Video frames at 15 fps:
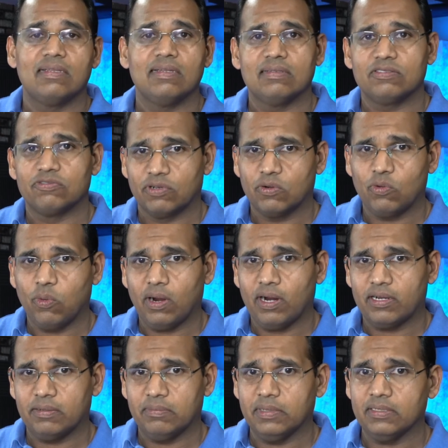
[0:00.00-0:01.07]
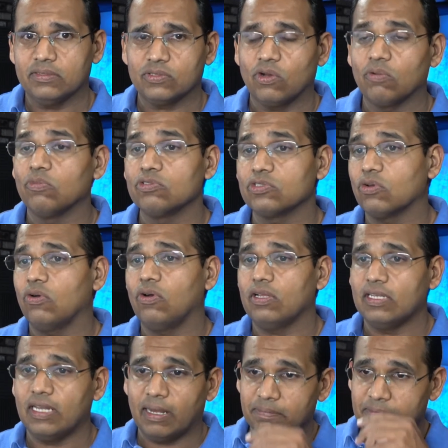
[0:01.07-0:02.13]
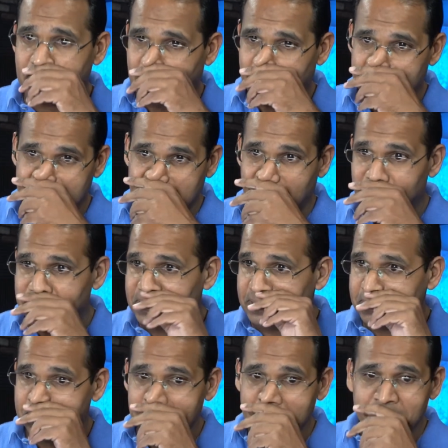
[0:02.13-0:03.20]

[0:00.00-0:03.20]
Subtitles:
requirements. Almost all laptops nowadays